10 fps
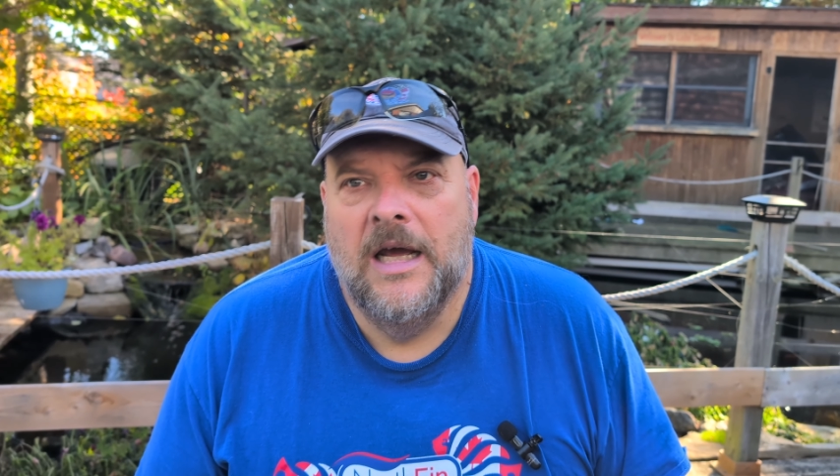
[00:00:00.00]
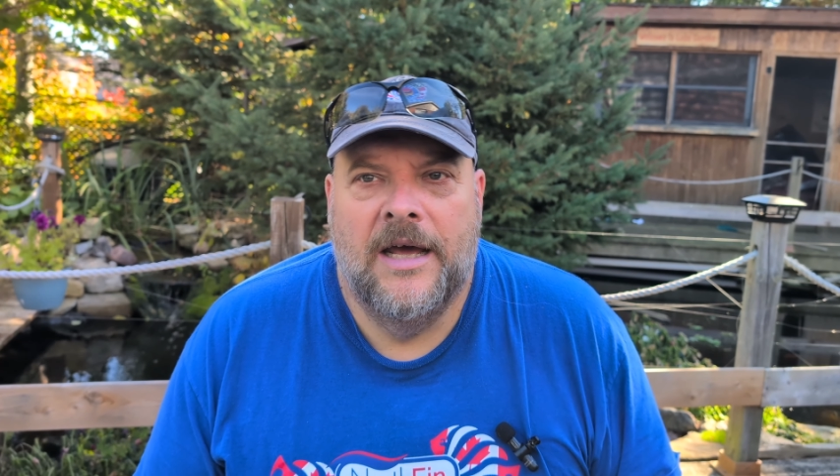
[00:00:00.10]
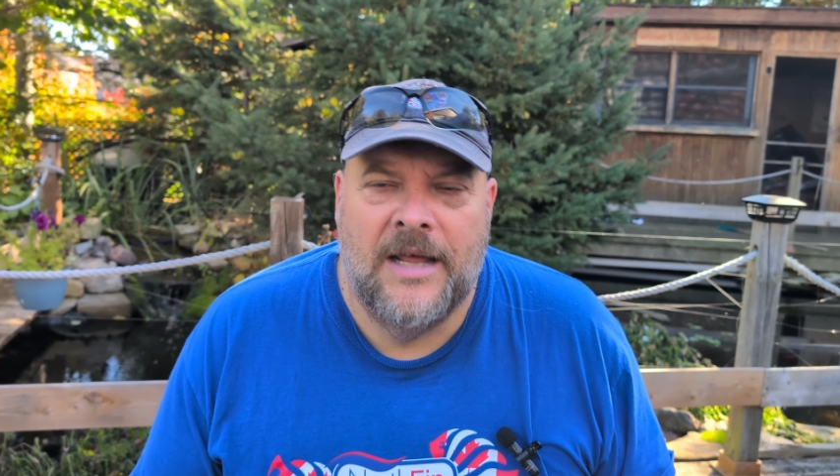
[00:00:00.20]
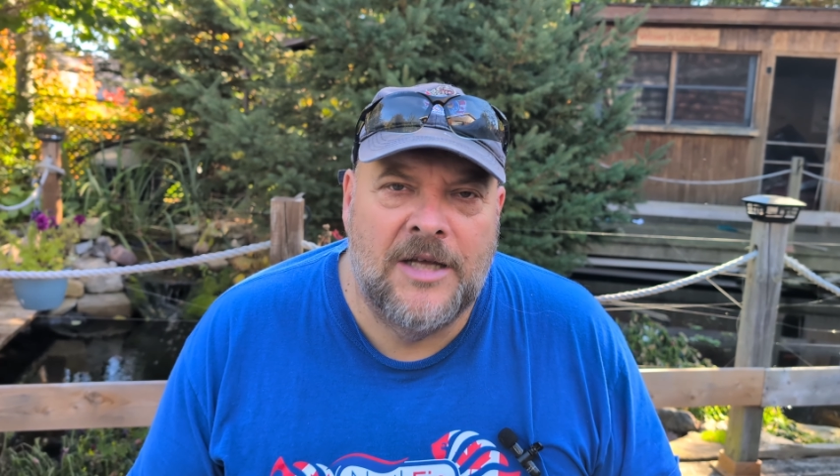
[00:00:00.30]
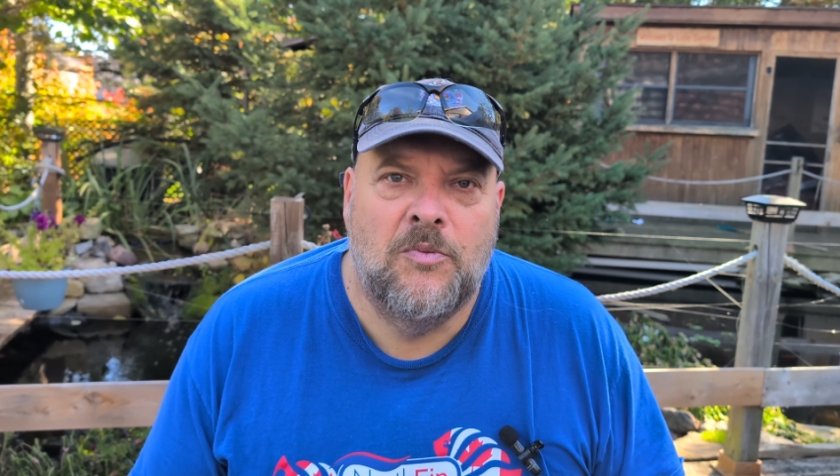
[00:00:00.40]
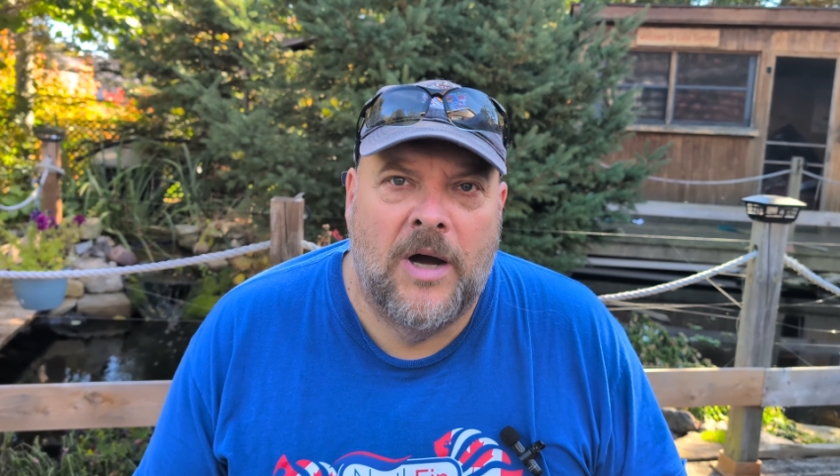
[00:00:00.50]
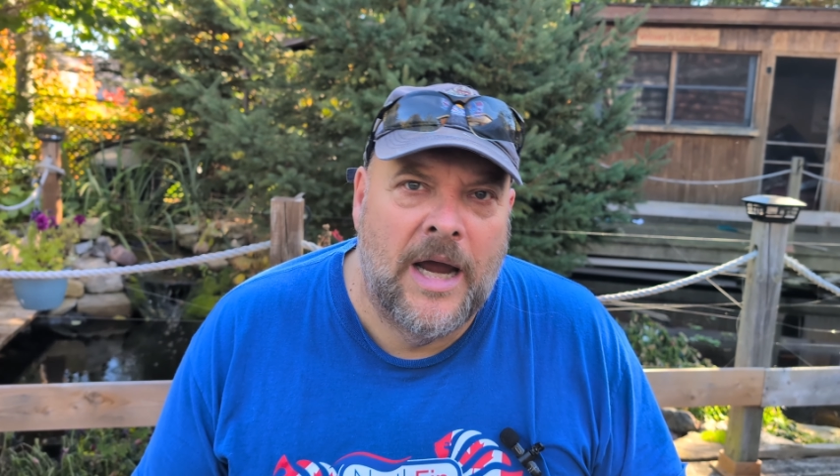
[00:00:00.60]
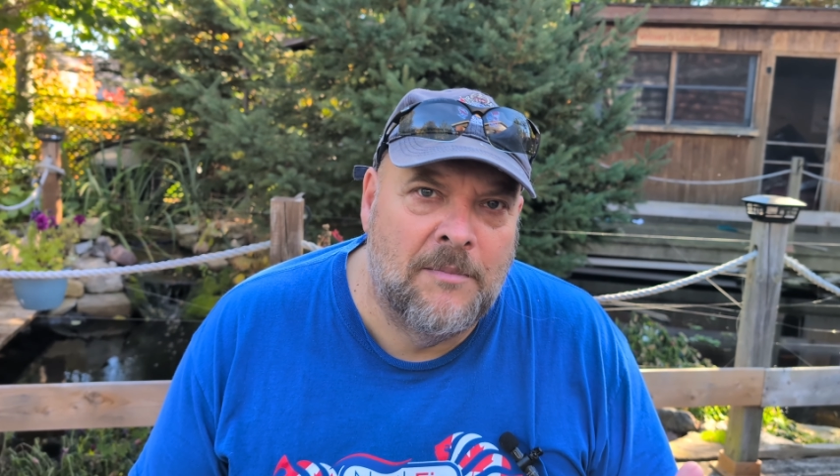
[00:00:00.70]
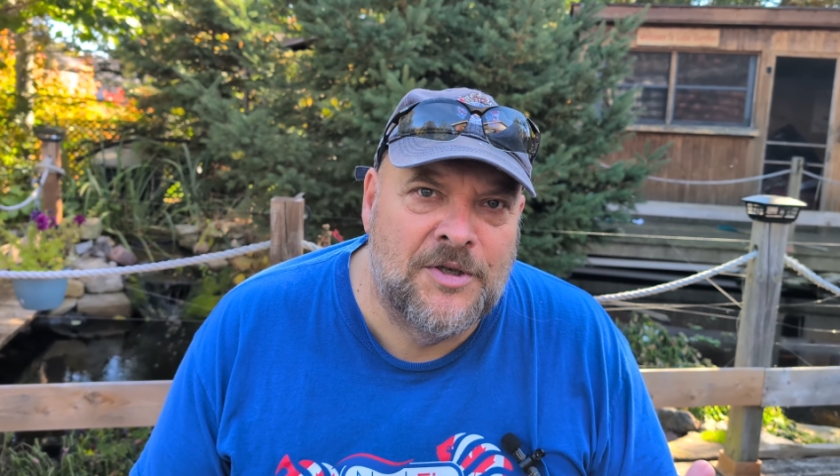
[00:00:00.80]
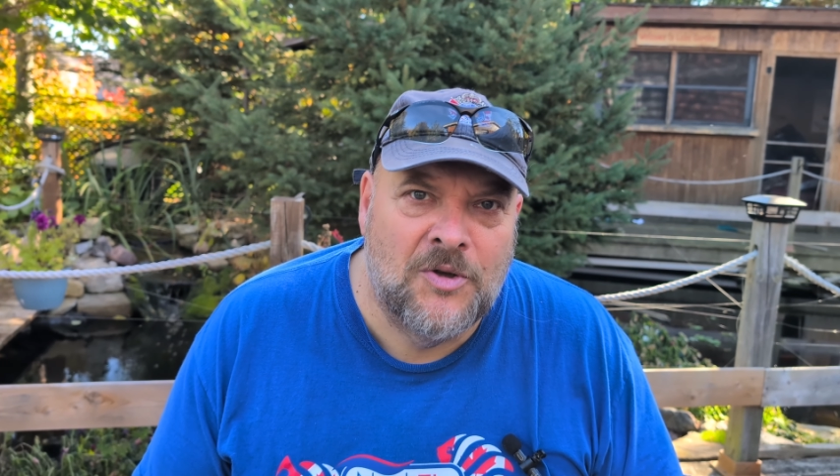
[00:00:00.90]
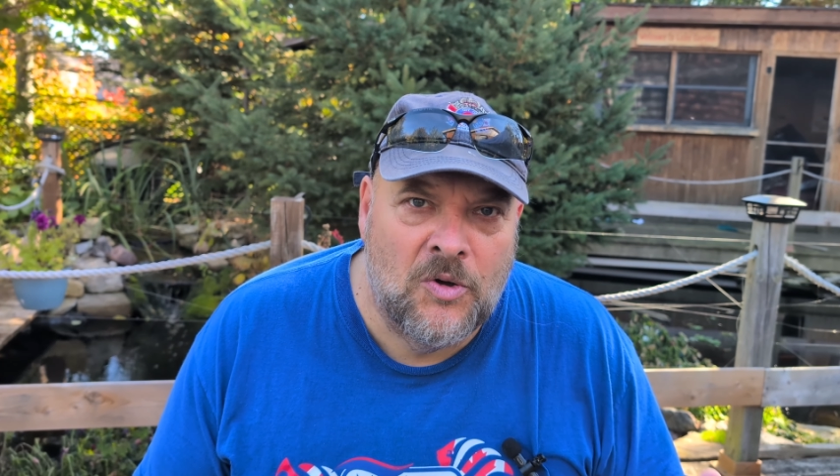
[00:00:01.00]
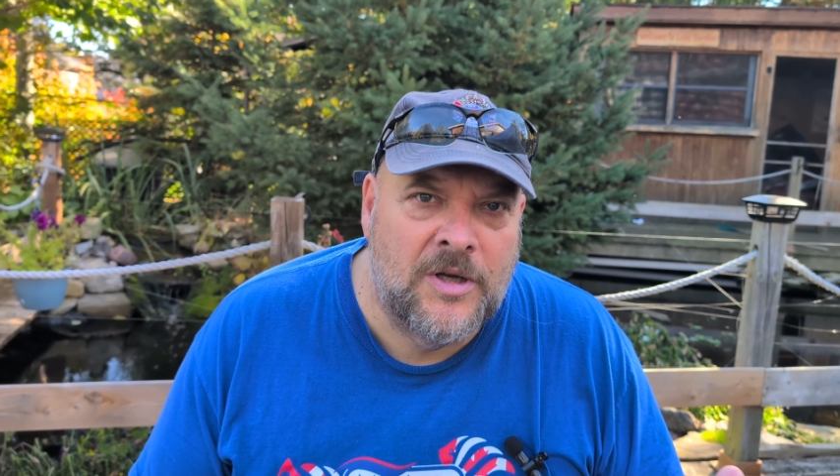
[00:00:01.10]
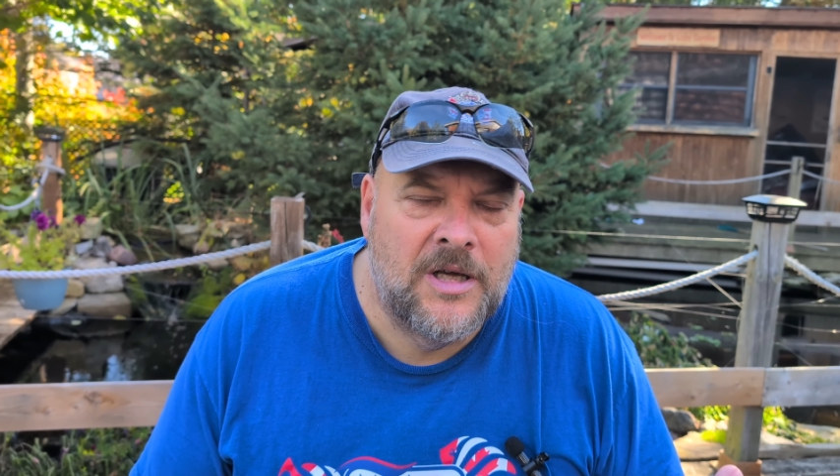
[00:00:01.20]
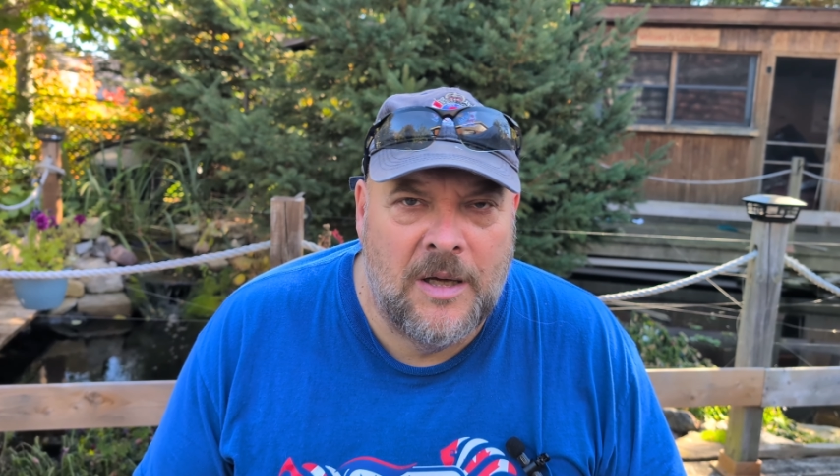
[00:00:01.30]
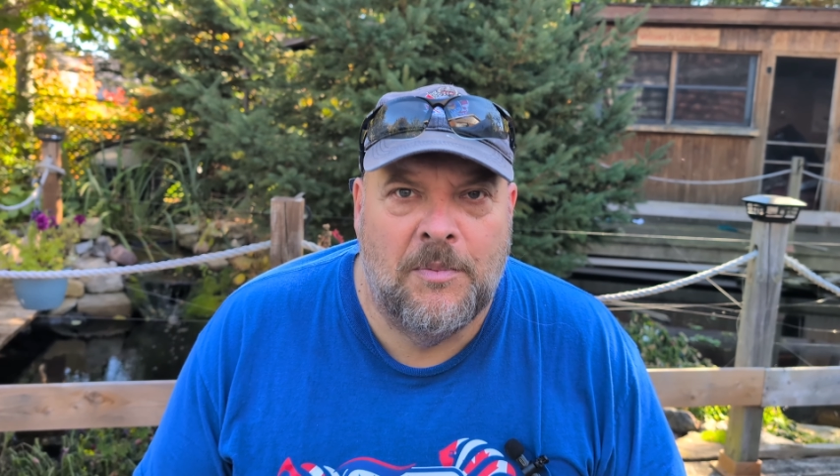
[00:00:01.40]
and that's why I'm still
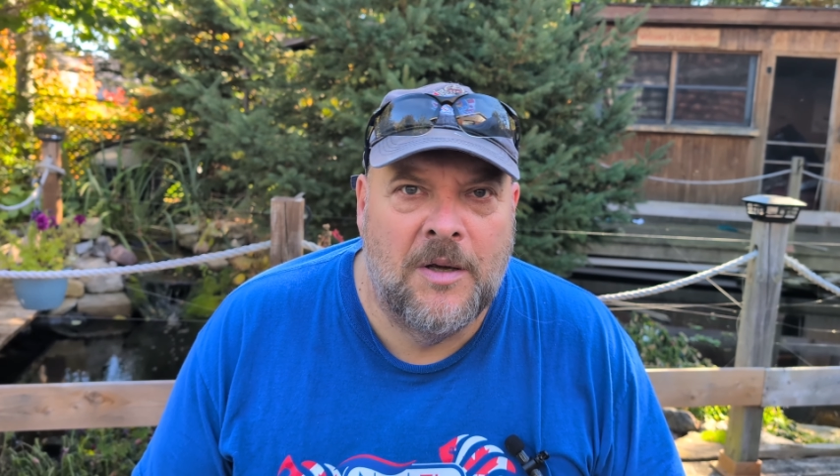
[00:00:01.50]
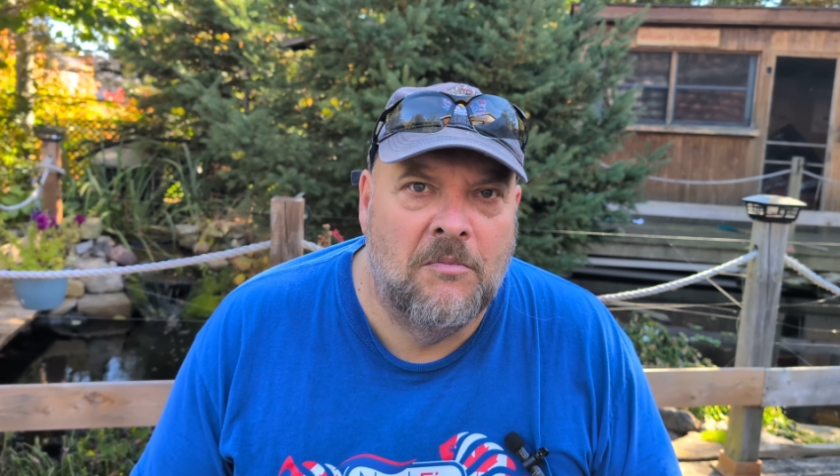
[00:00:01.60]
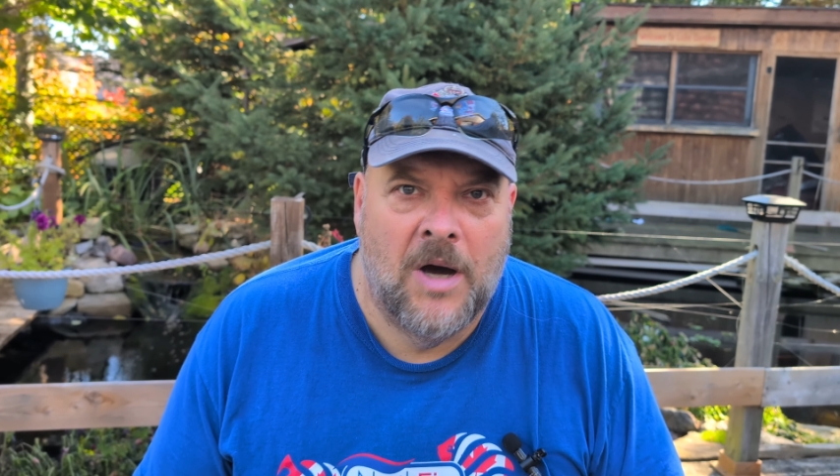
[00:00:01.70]
keeping